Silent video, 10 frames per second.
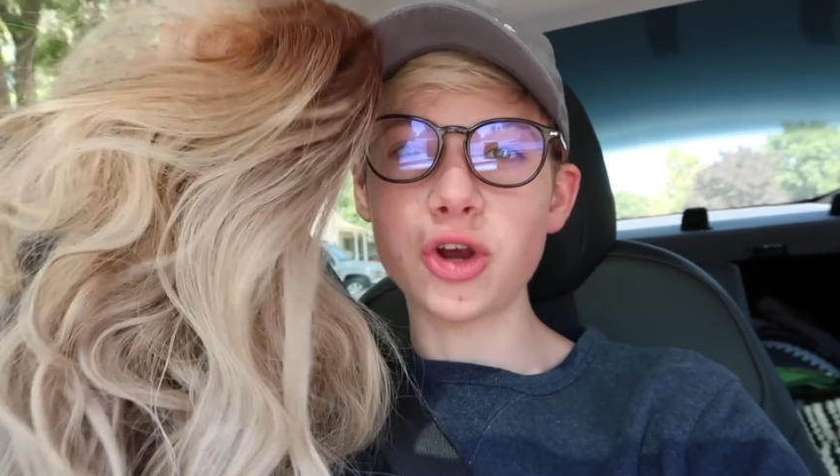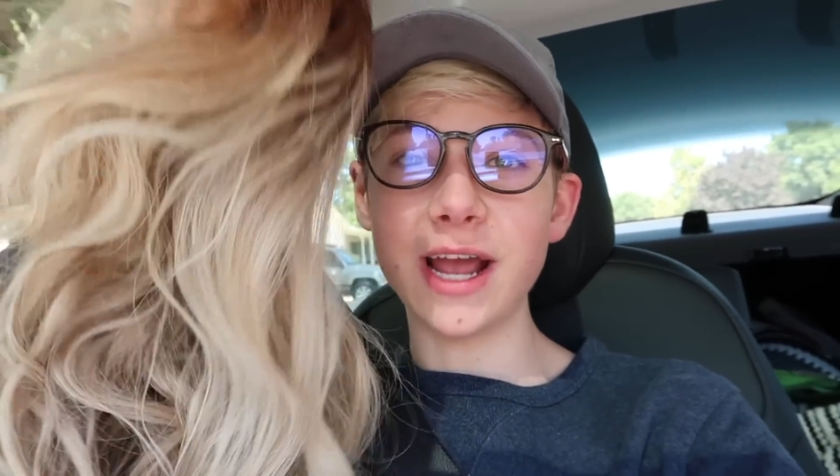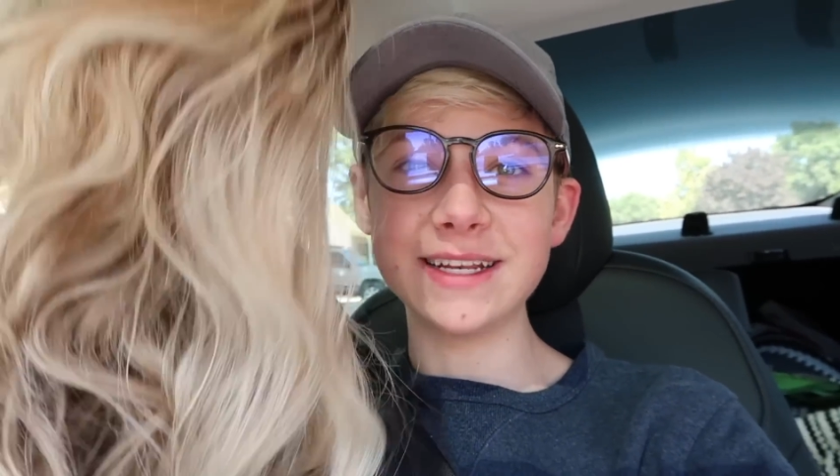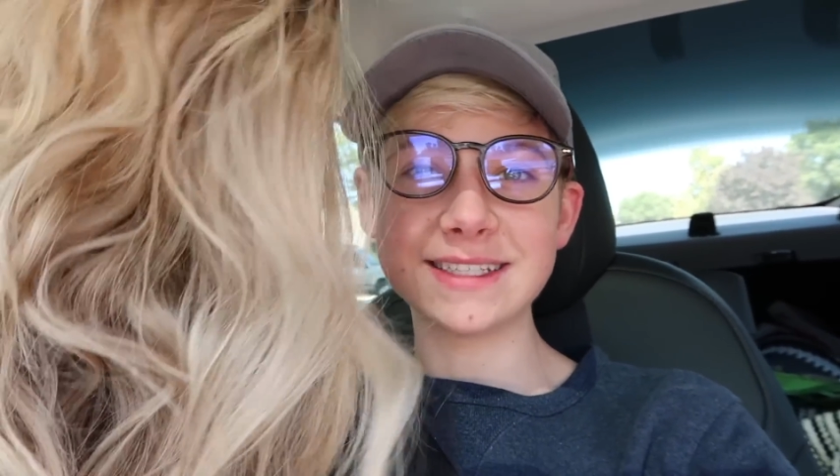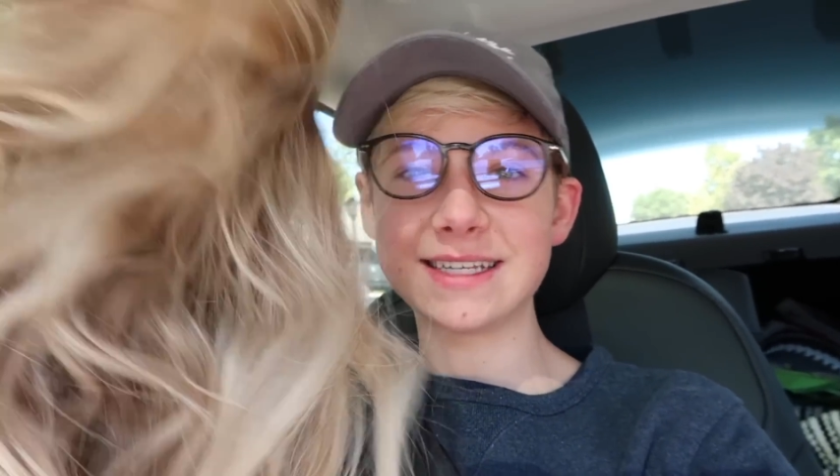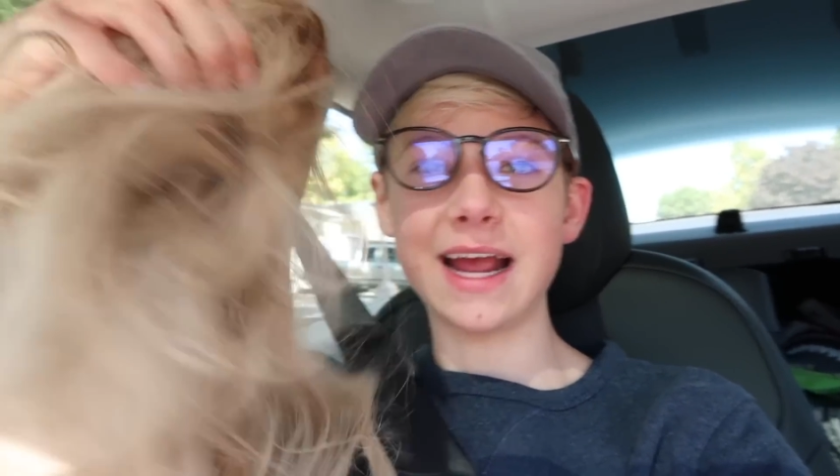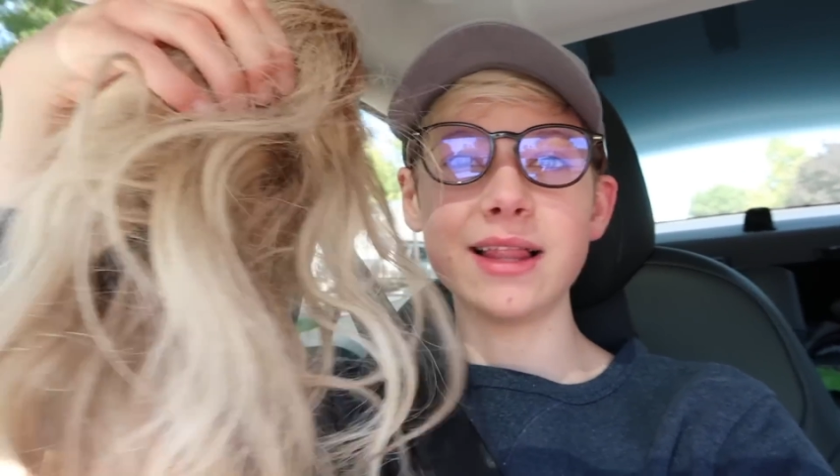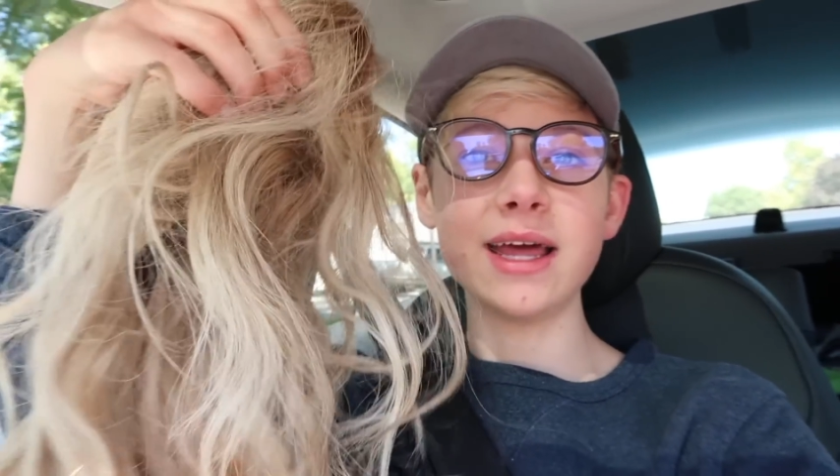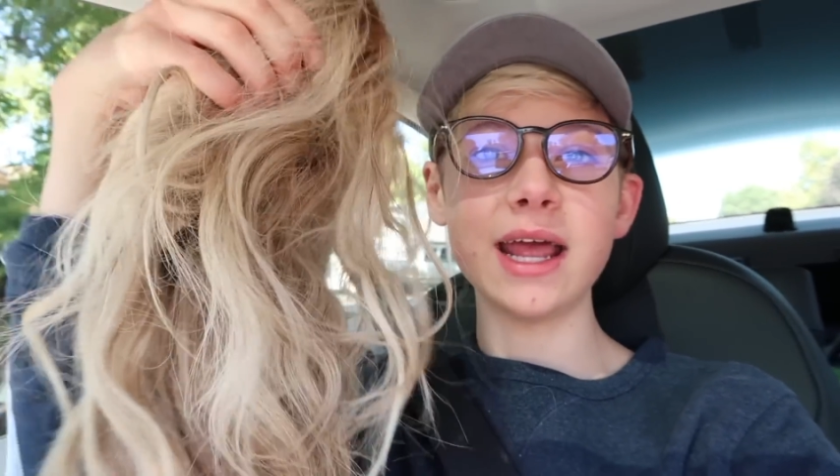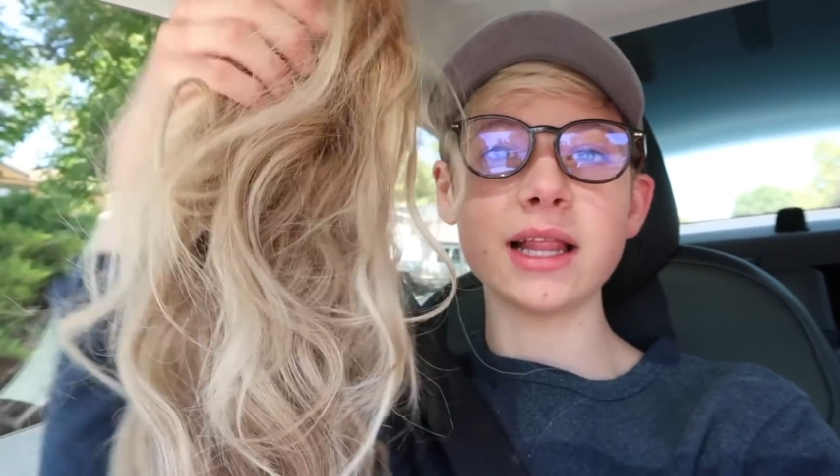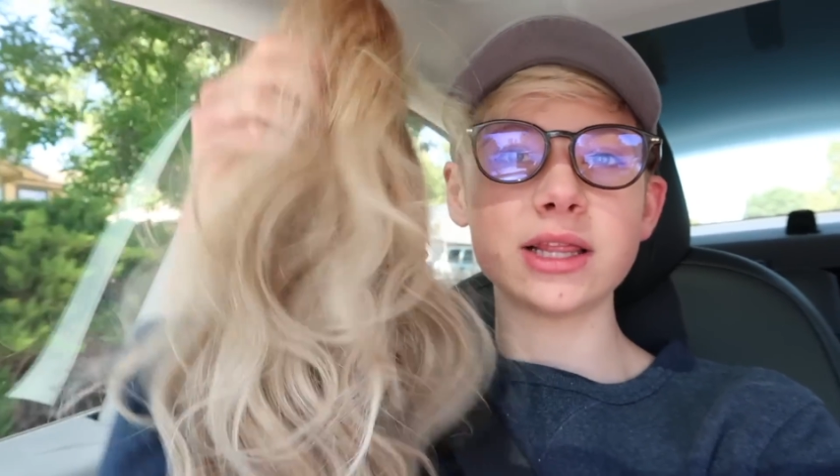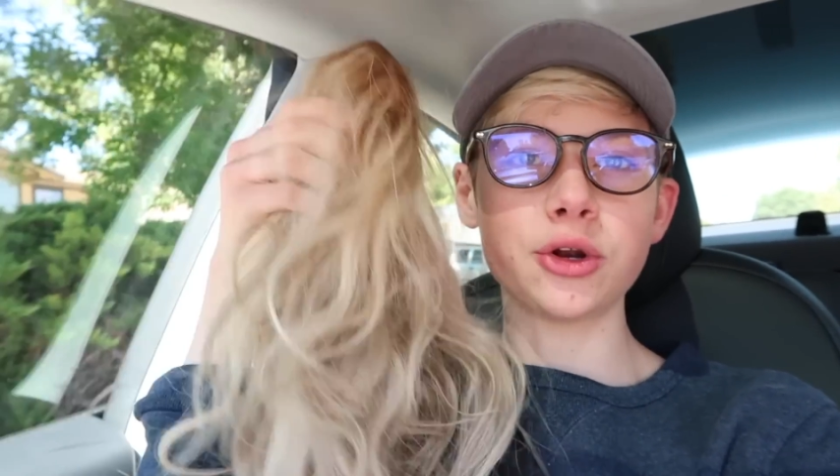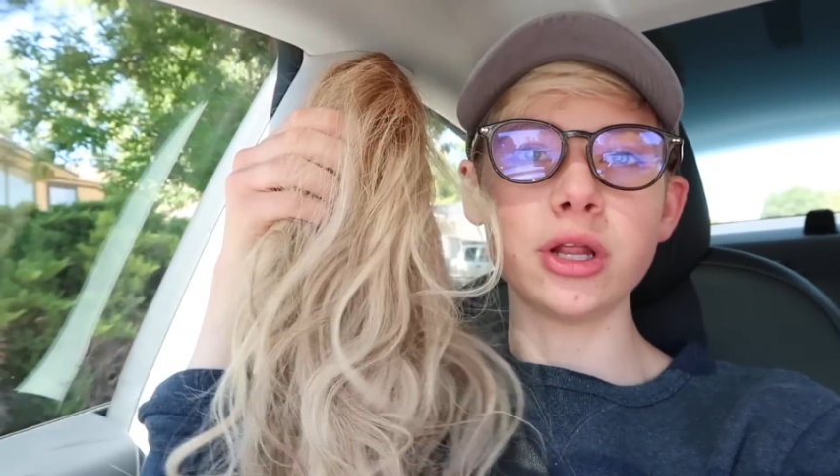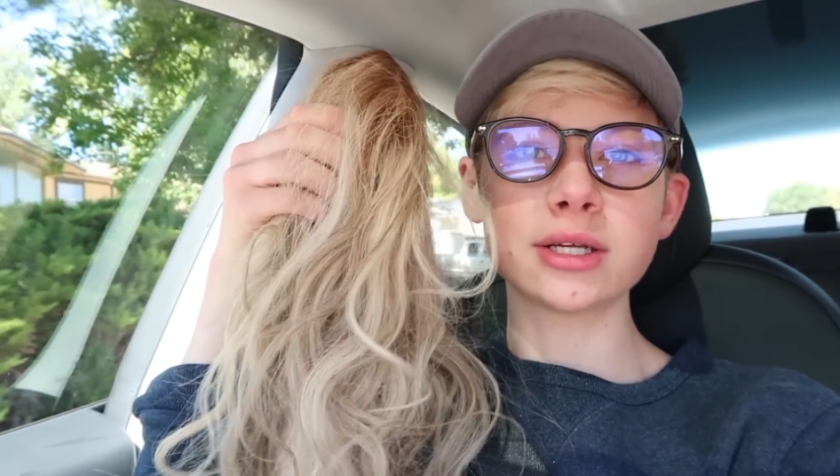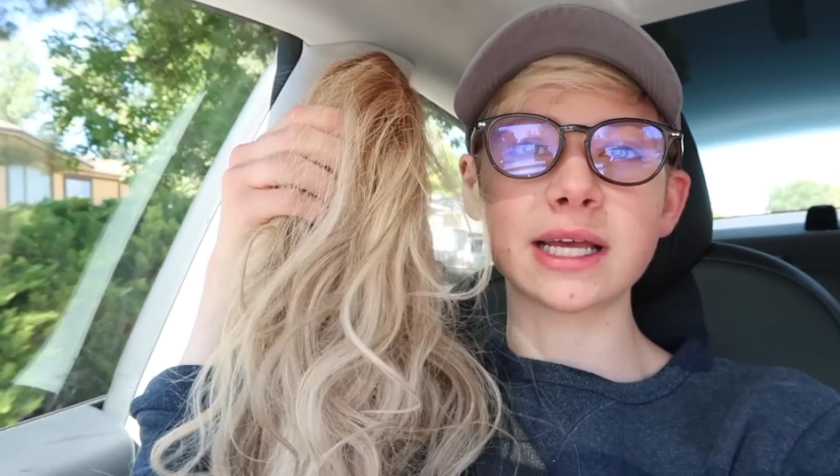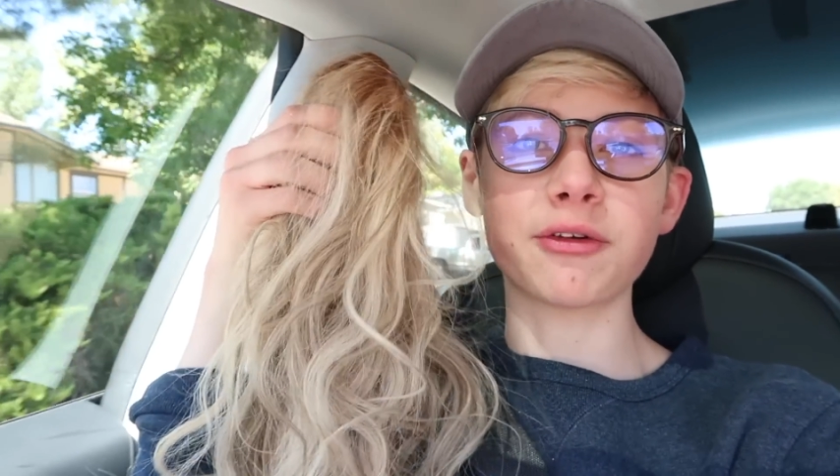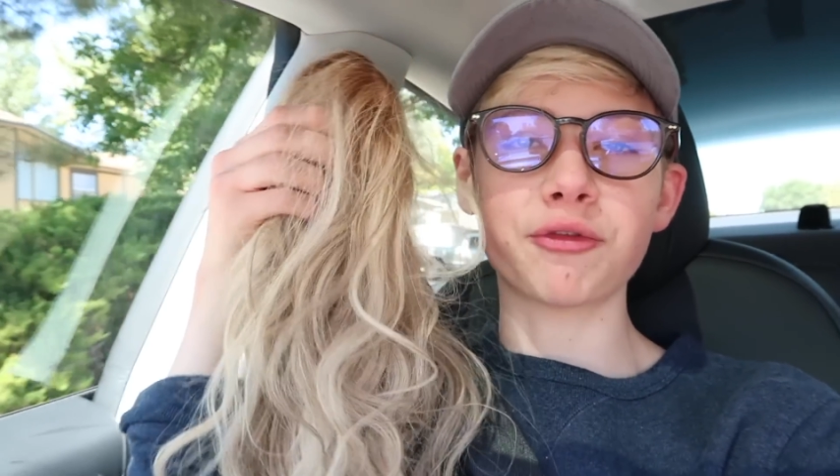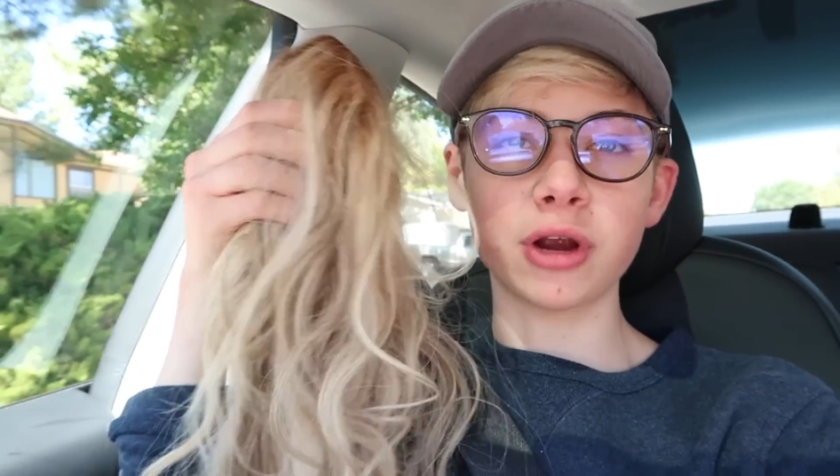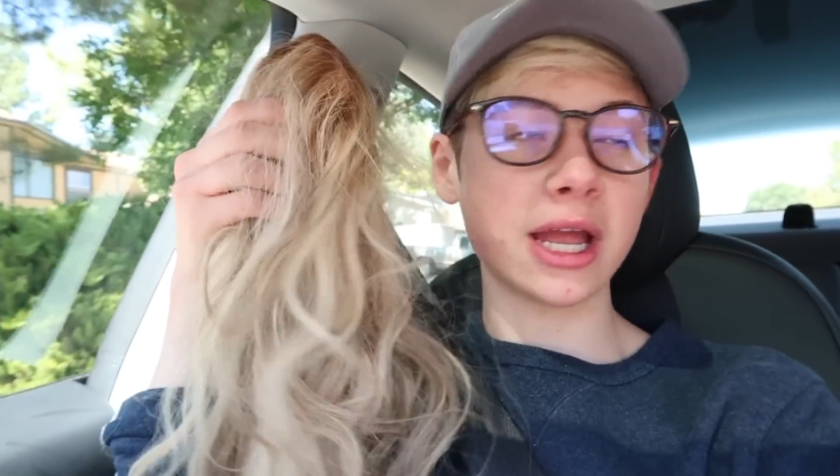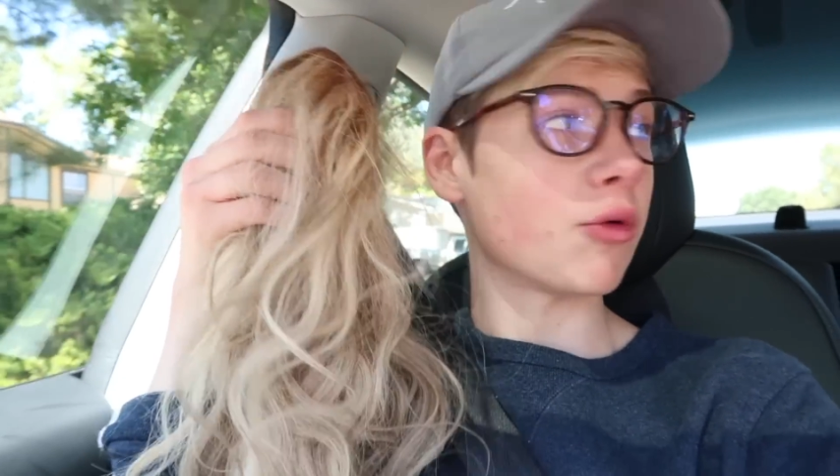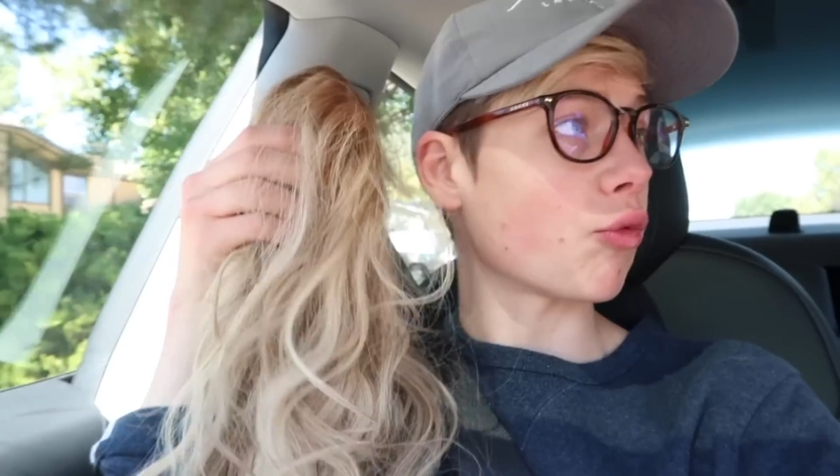trying to style it. It literally looks like a freaking